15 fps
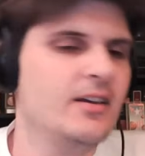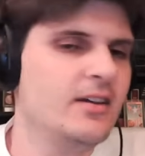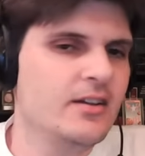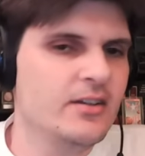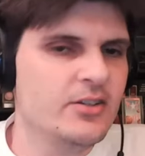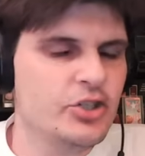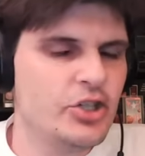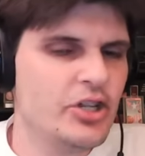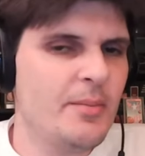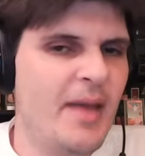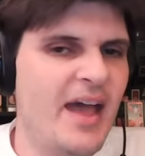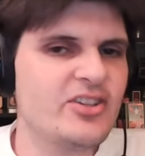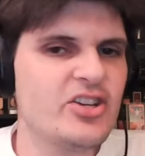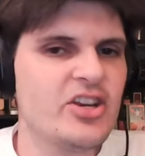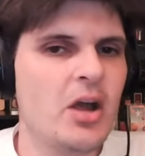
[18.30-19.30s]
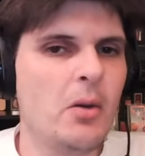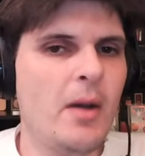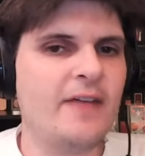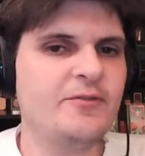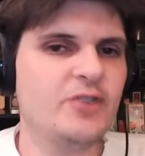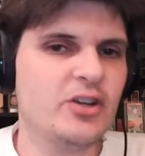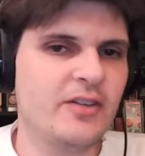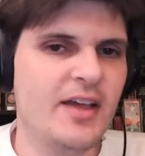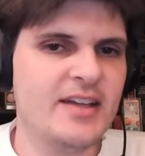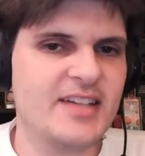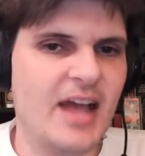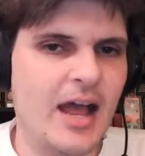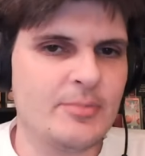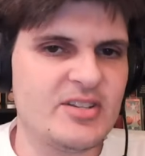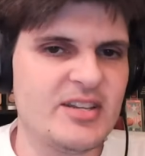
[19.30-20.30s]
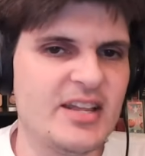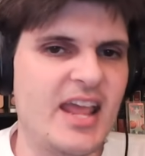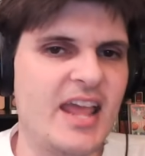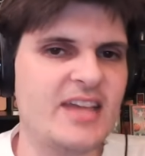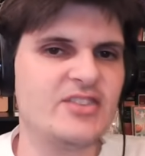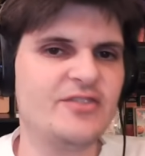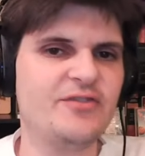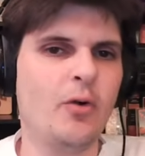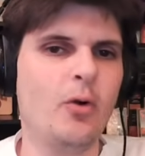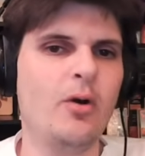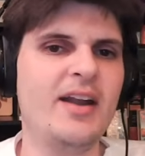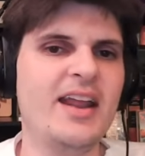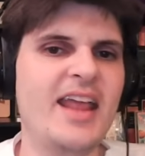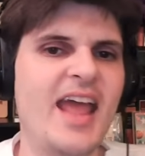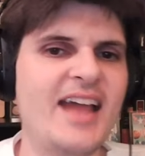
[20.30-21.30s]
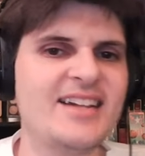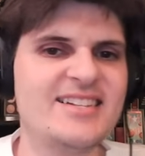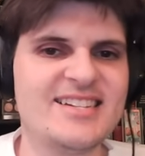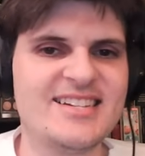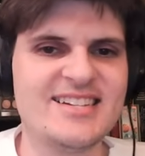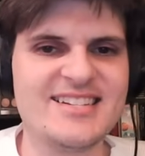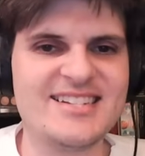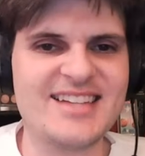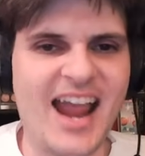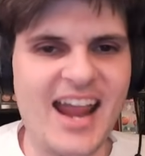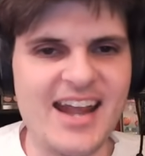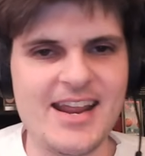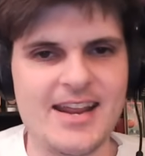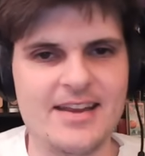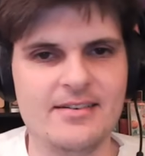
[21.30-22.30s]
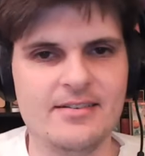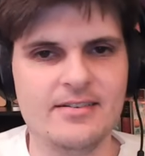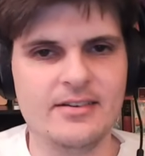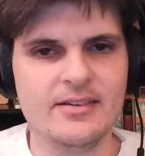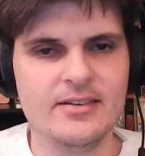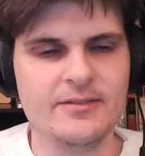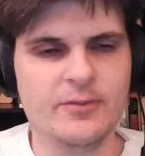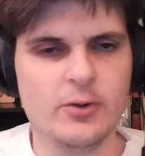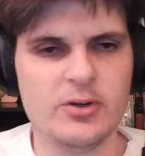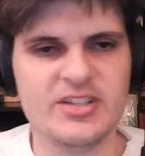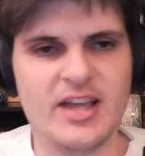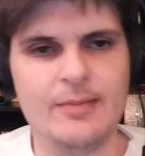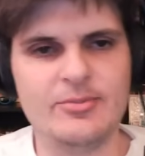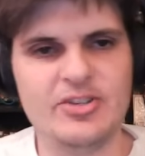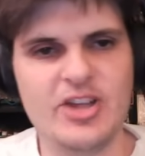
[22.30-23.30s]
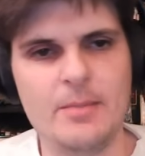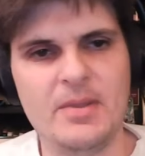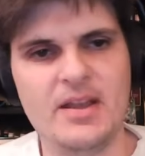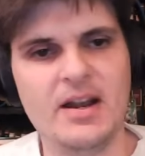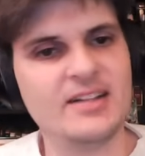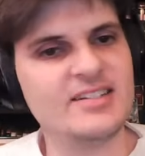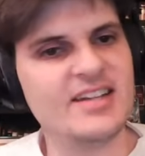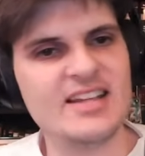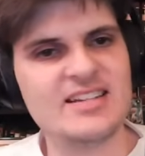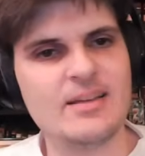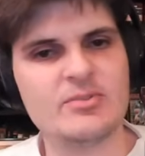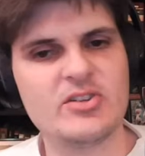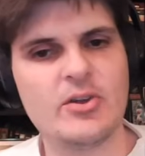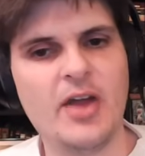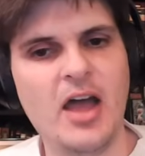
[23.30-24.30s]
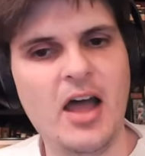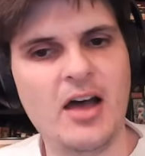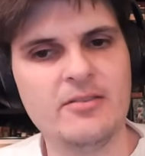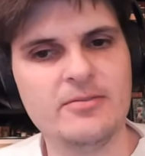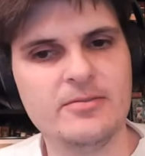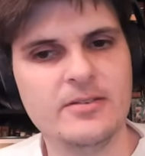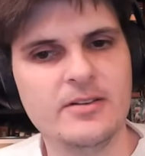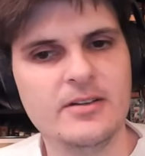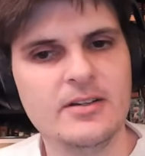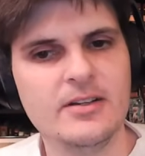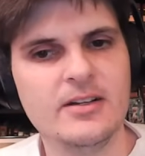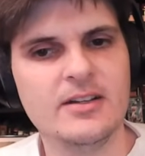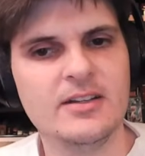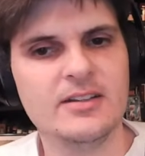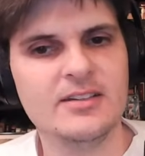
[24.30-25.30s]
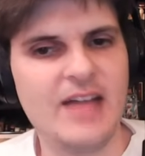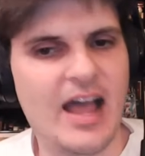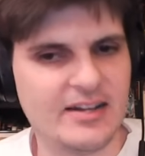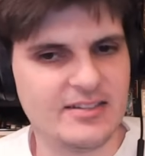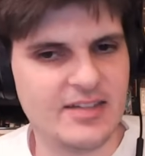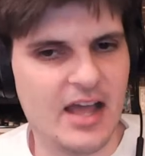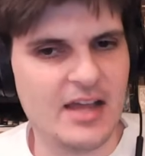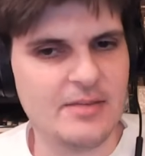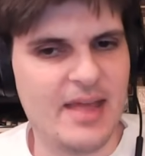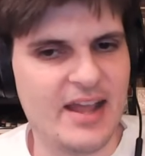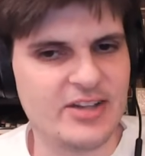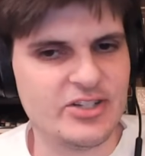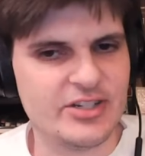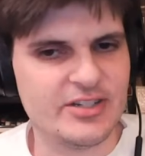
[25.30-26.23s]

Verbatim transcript: Should the Magic go after Klay Thompson? The case for and against signing the four time champion on today's episode of Locked On Magic.